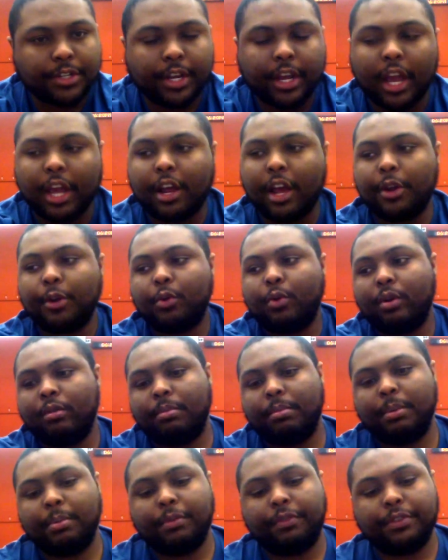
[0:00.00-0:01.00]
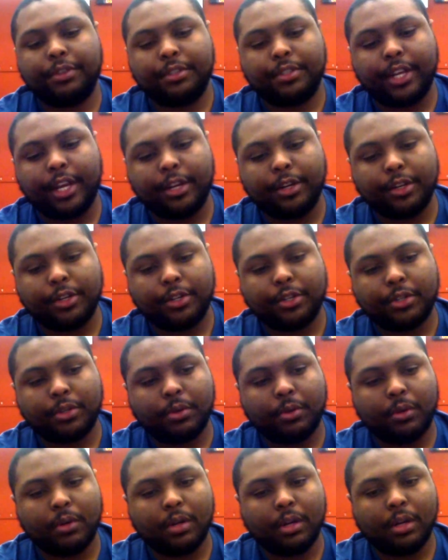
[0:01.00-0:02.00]
I don't quite remember if it's Danish
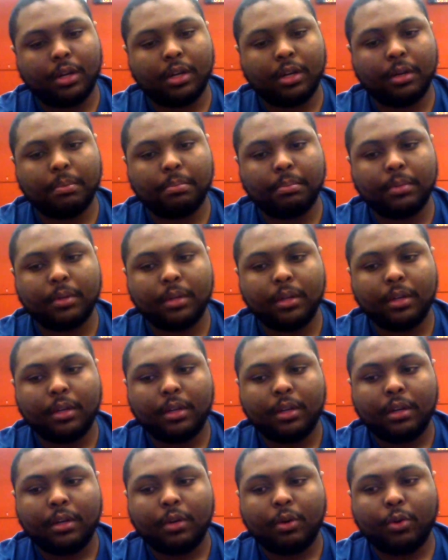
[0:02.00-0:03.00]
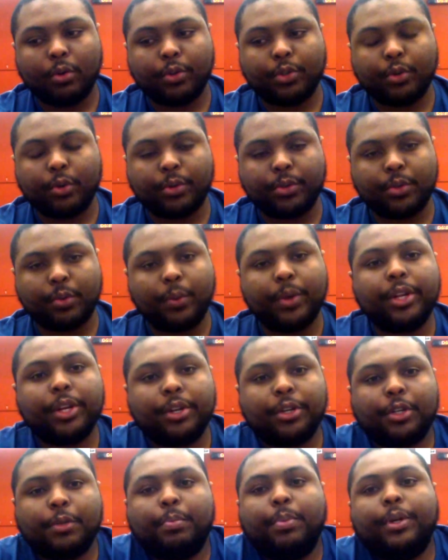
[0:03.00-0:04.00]
or
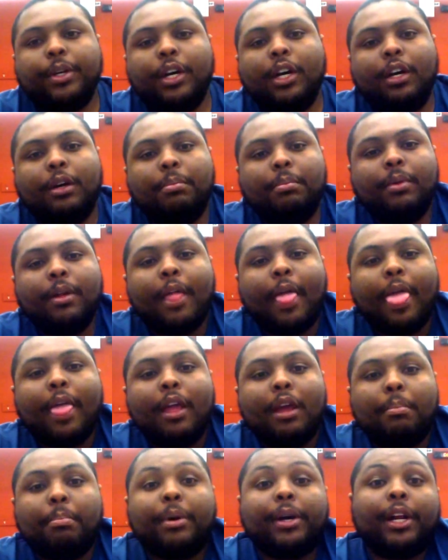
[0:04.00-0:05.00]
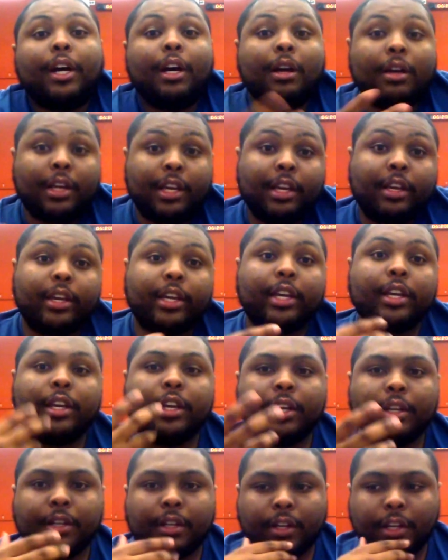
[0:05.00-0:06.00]
Swedish, but
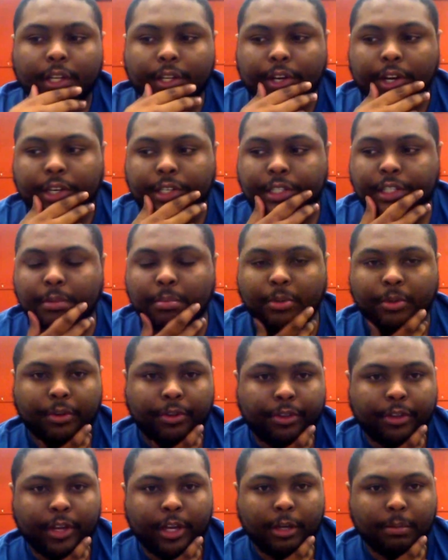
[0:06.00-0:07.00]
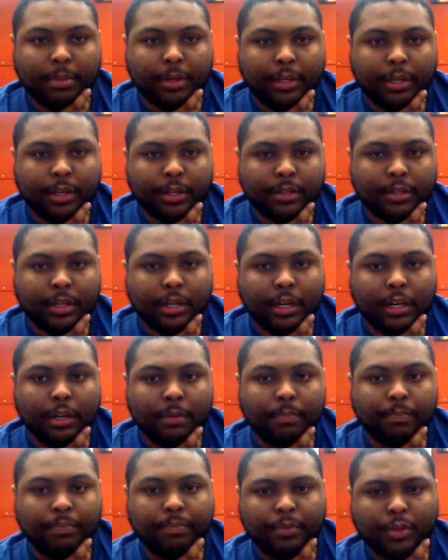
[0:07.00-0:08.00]
he did a similar thing because
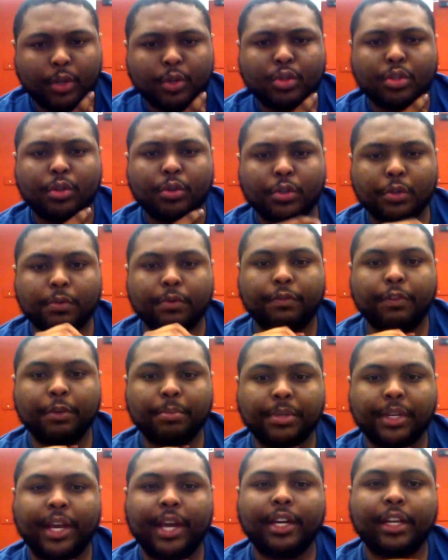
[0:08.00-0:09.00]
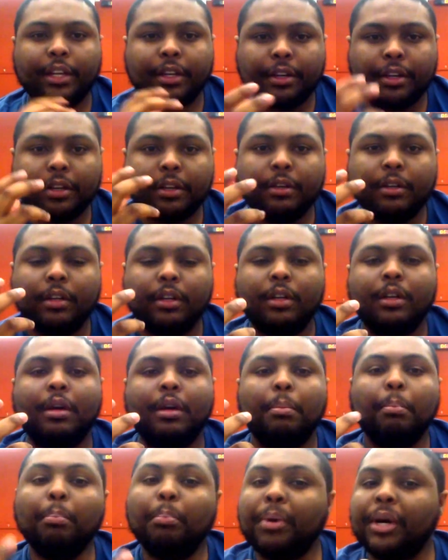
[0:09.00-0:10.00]
those films, they had a good
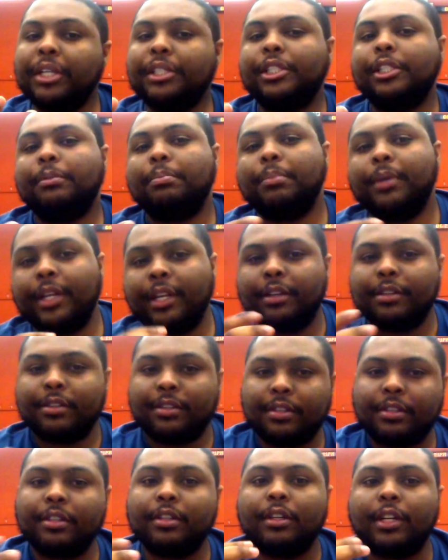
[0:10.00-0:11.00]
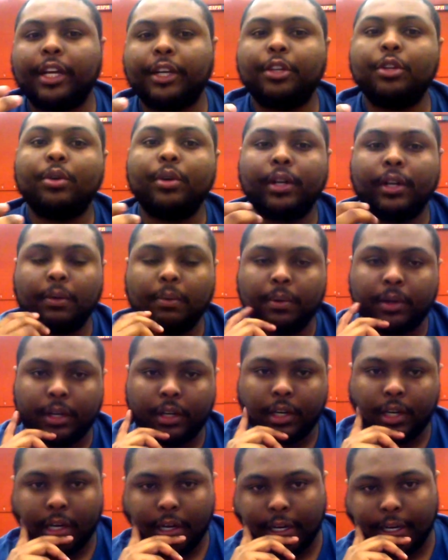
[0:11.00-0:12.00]
budget, but it's still like you kind of want
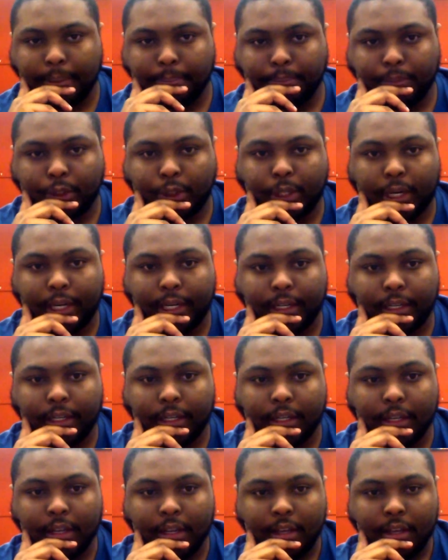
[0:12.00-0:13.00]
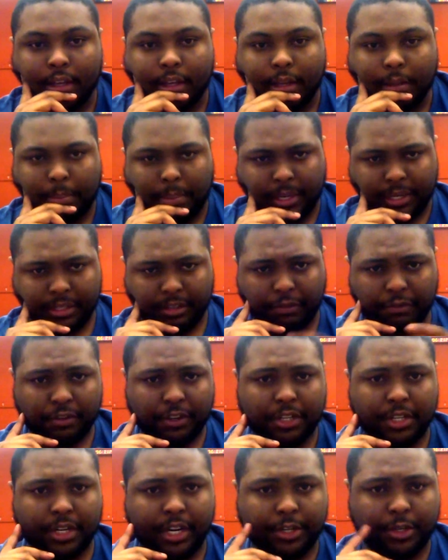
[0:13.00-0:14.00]
to try to be as
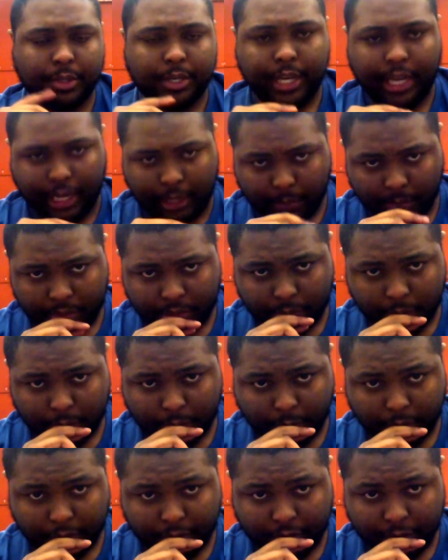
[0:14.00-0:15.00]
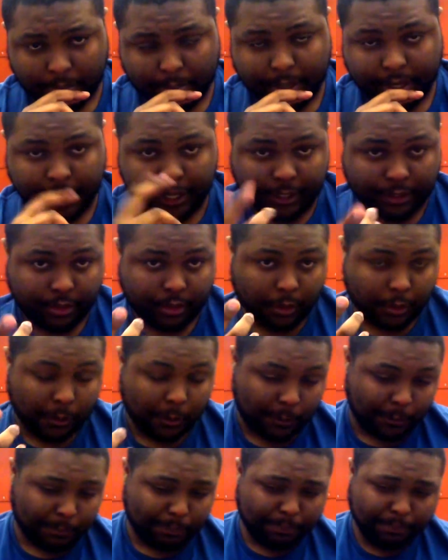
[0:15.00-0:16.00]
efficient as you can with your money.
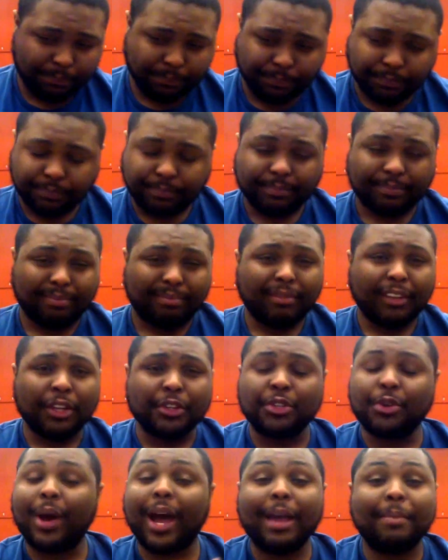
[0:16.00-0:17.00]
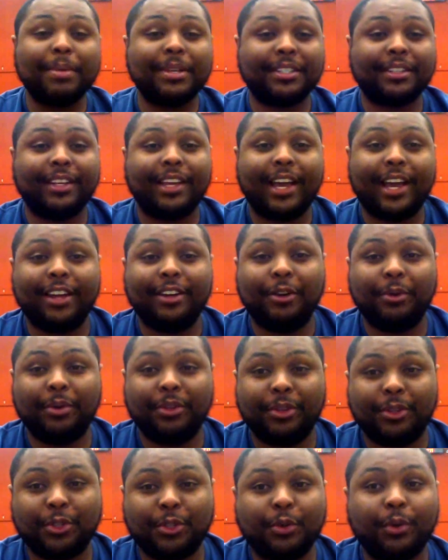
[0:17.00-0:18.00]
So I basically had no other
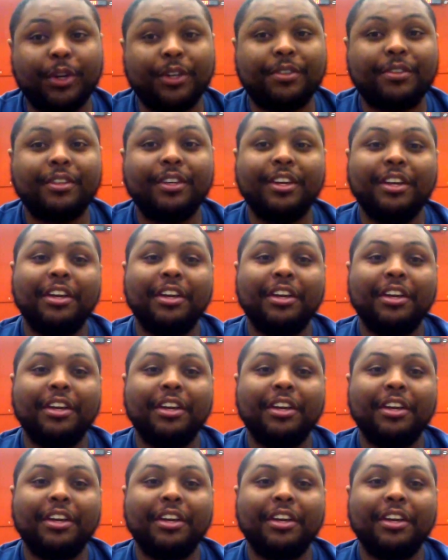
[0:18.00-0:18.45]
choice.